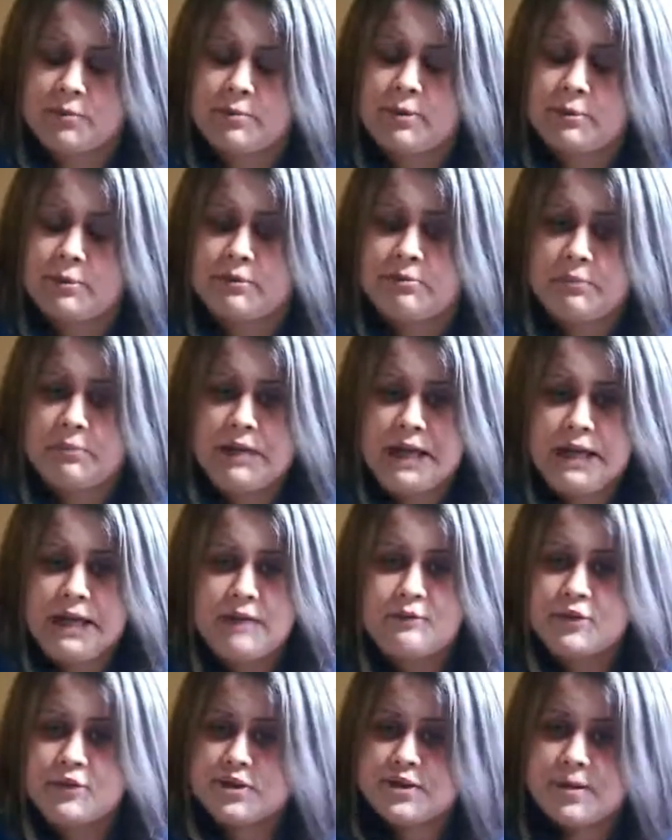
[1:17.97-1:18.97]
But with
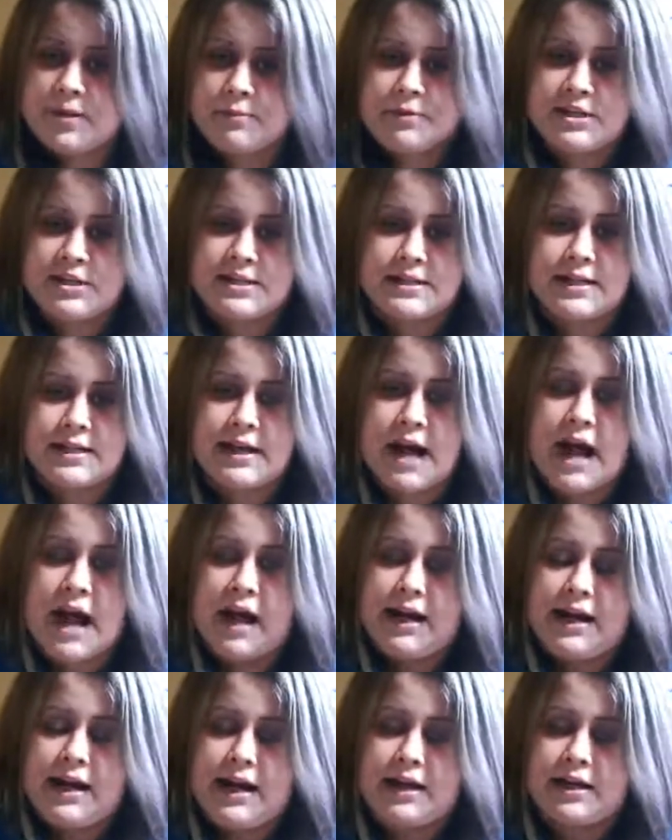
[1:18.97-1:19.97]
me, for some reason,
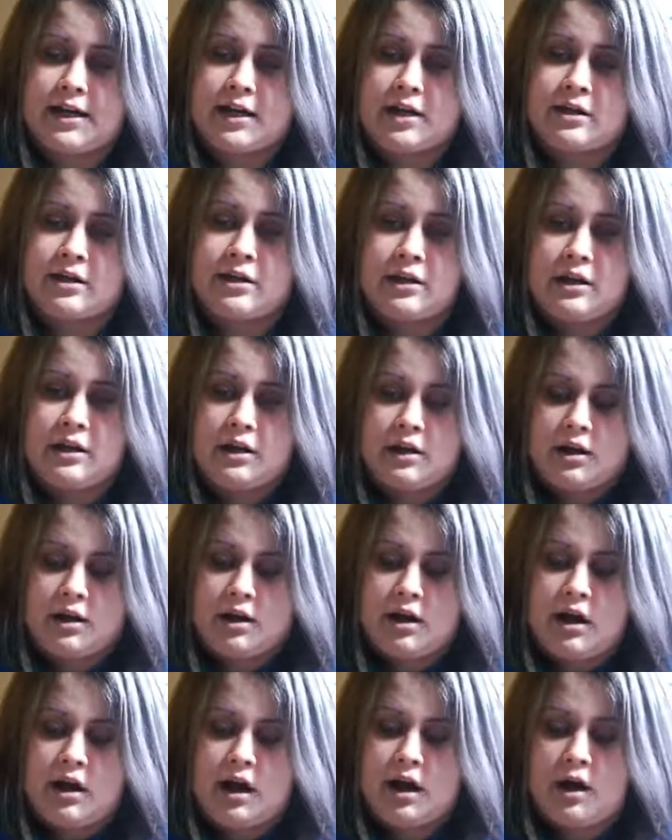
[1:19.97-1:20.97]
I had
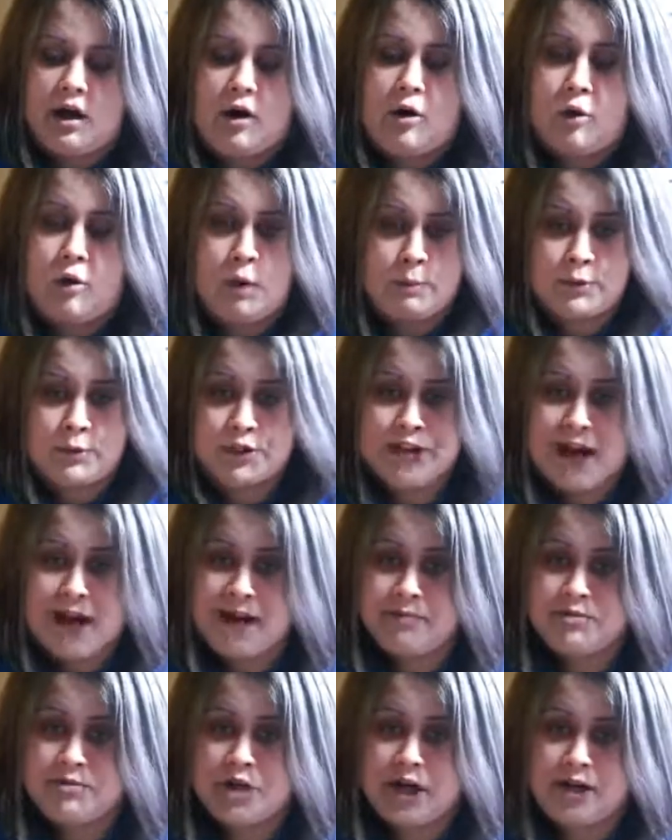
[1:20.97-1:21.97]
a horrible
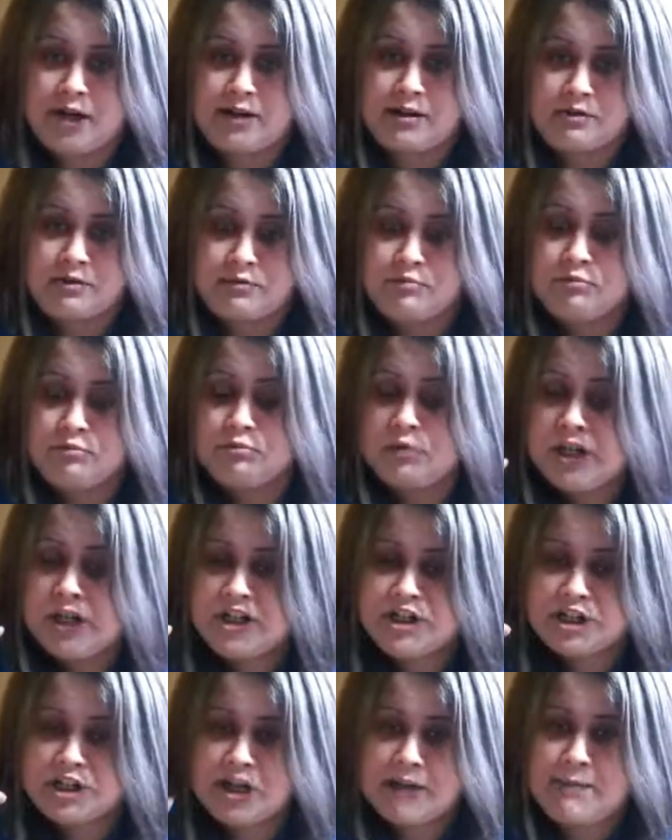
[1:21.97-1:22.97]
time trying to
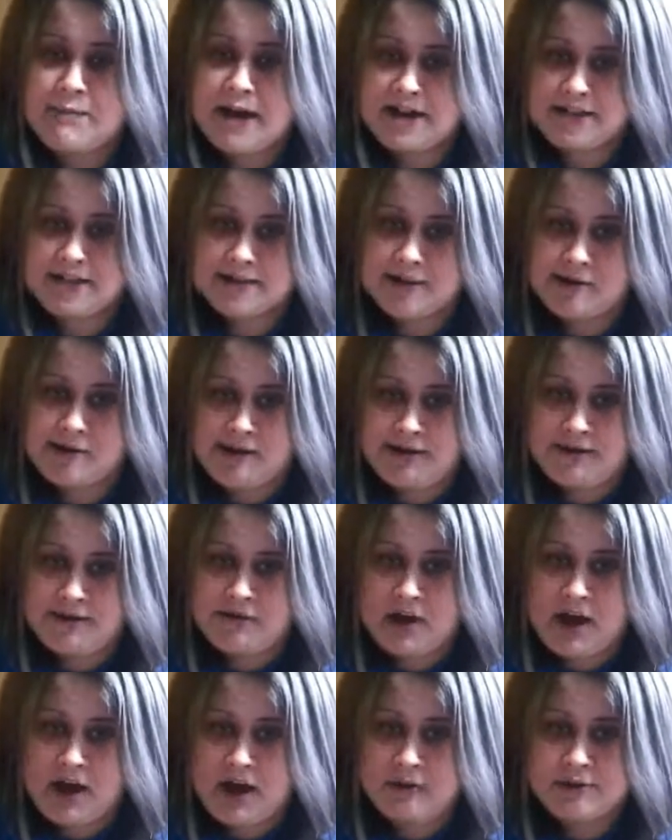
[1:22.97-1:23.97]
reach the amount of
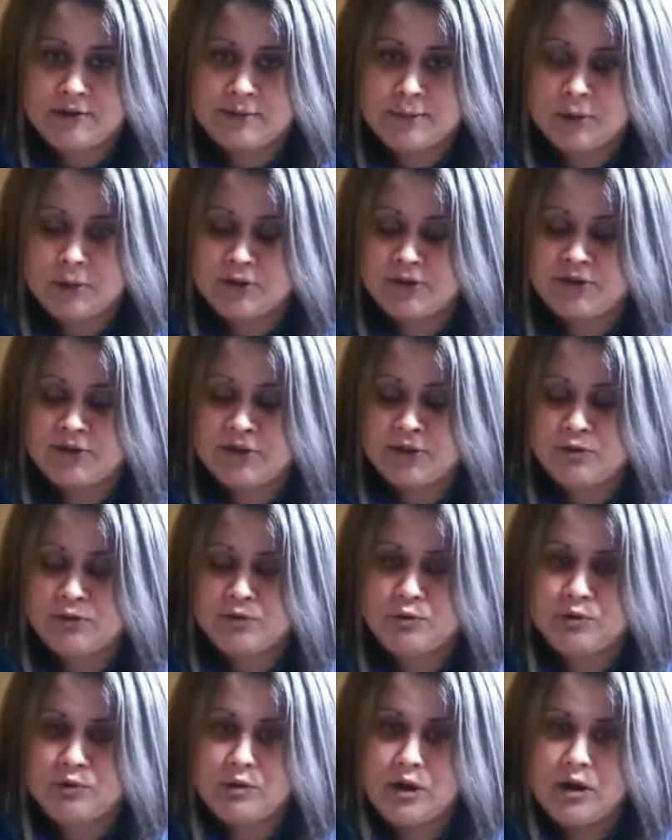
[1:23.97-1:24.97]
saliva I was supposed
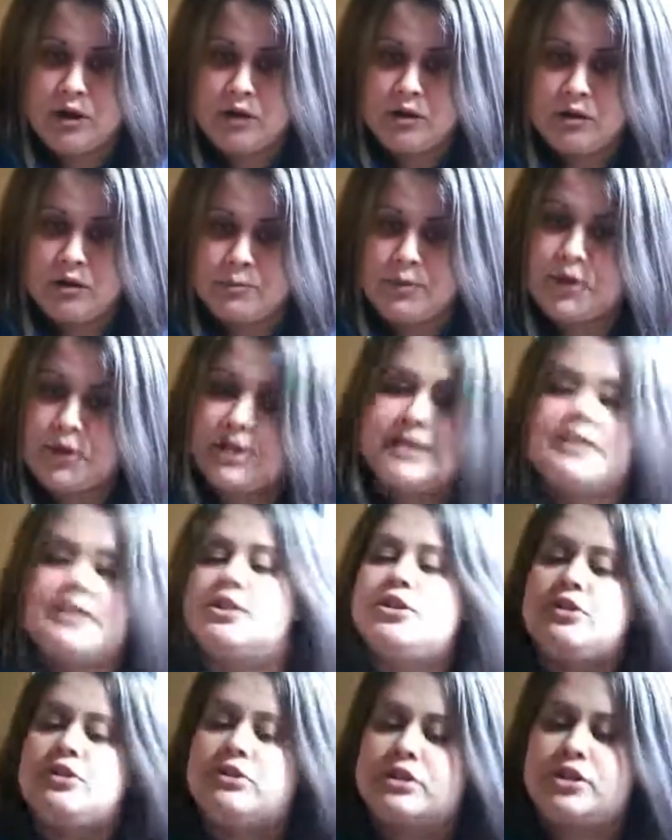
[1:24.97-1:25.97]
to put
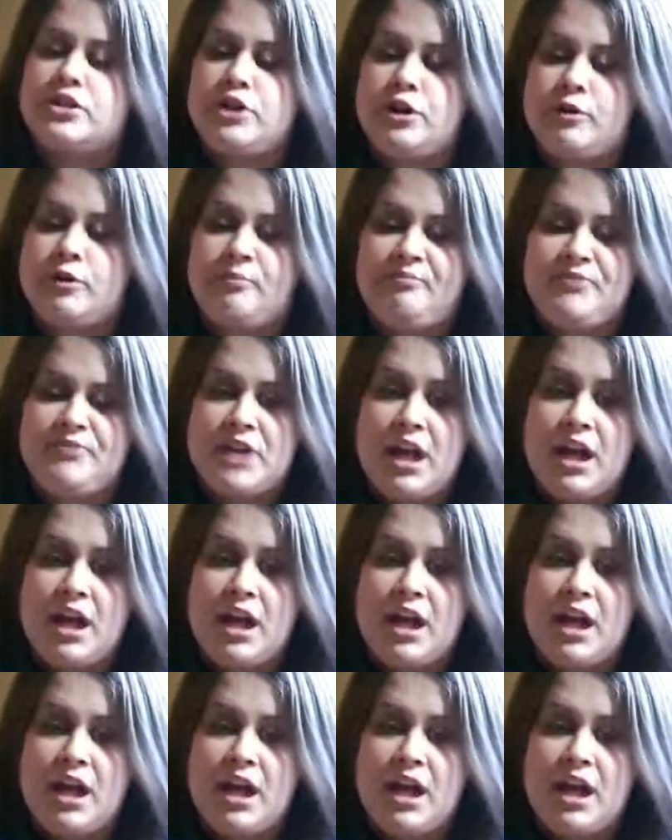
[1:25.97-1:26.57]
into the tube.